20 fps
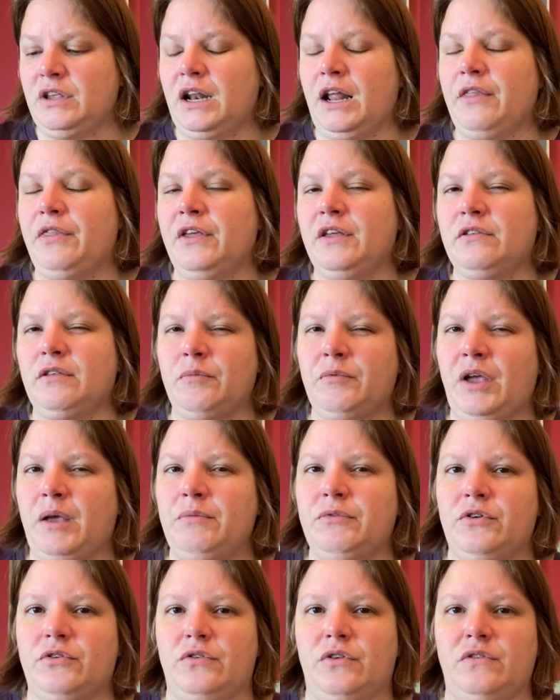and I think
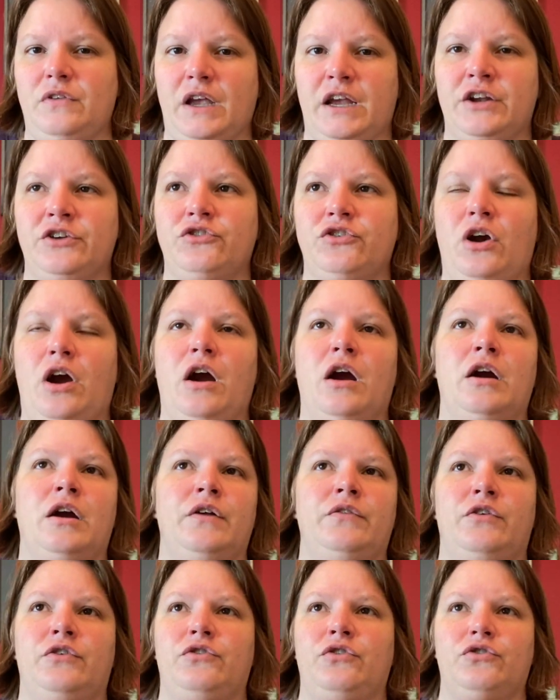sometimes there's a second chart,
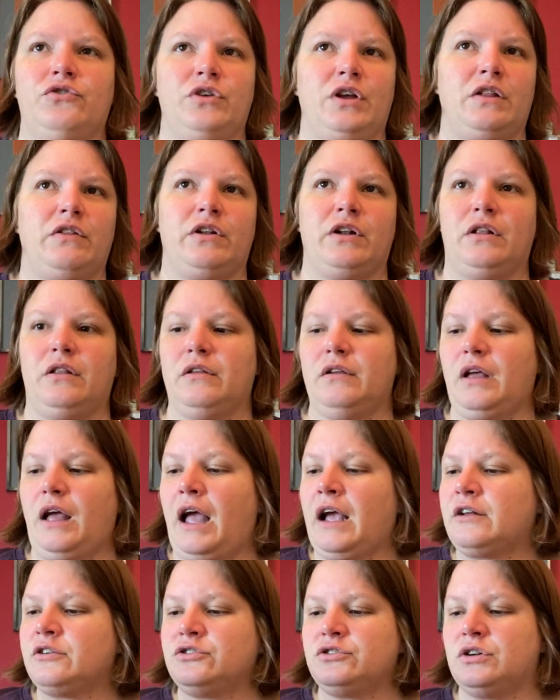and there's usually a little
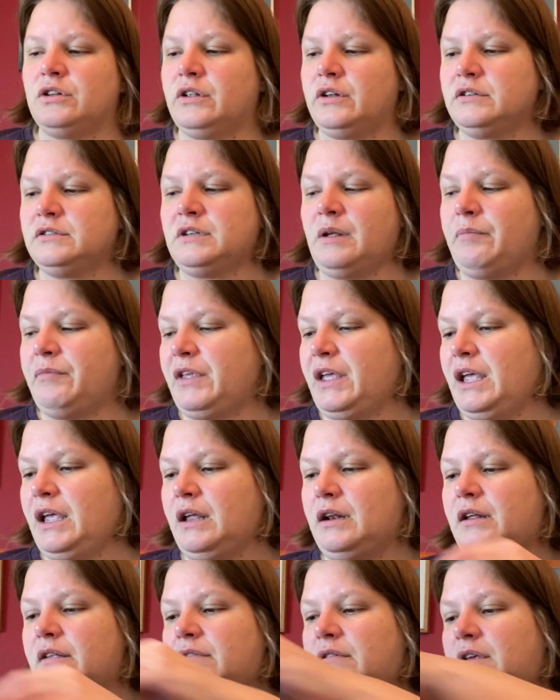extra little something
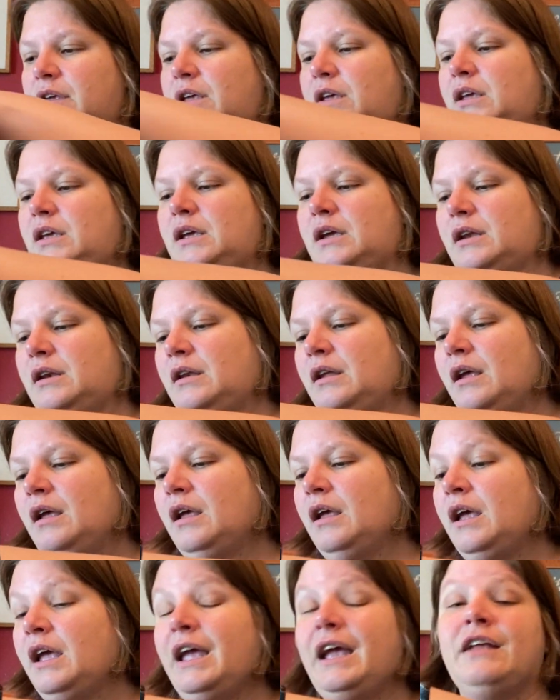and a tea, and
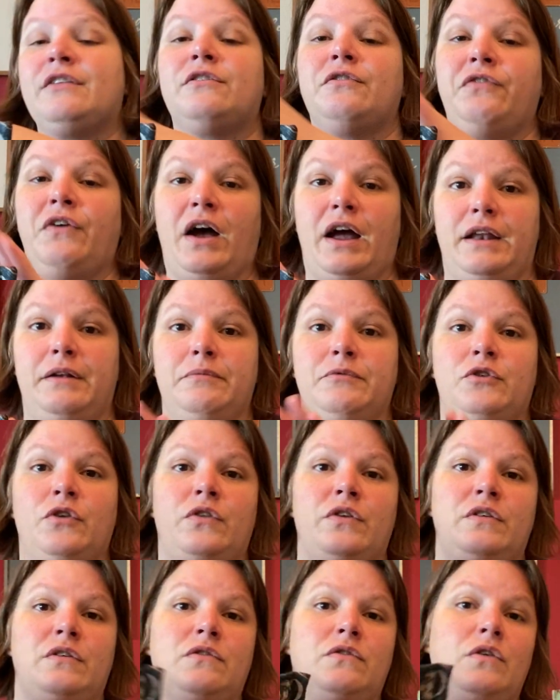it's fun. So
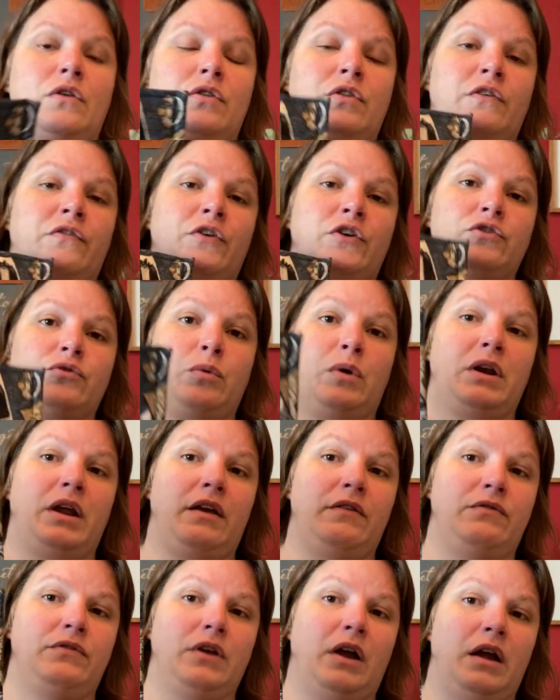this is the first one
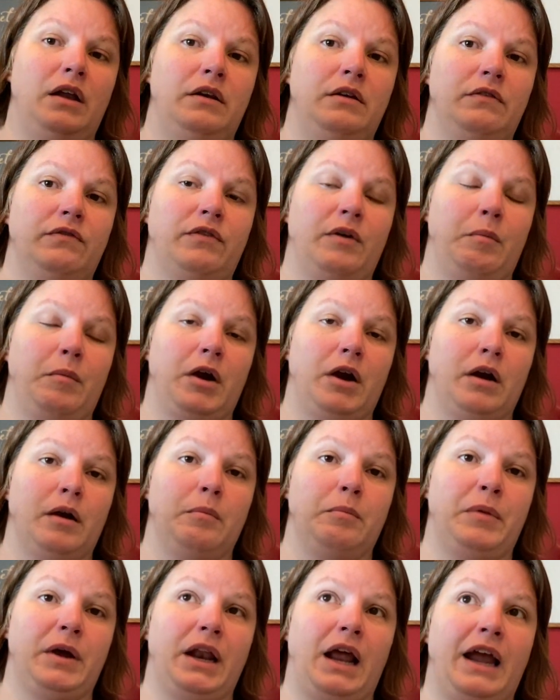I've done from
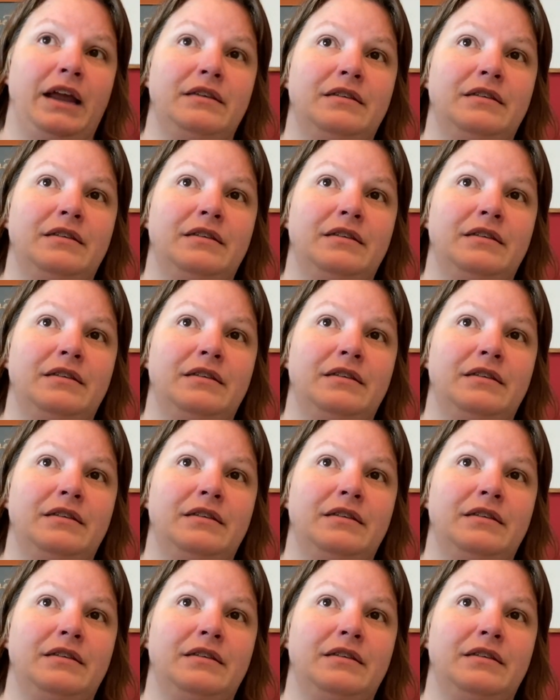her, but